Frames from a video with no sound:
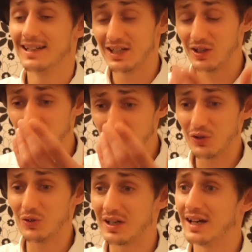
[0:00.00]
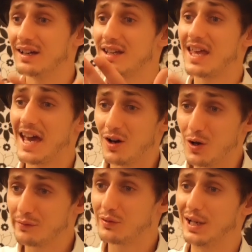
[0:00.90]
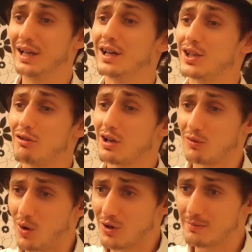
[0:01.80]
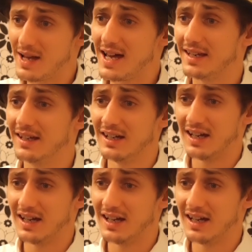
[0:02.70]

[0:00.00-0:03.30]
You know, dude, Get over it. You're a grown man.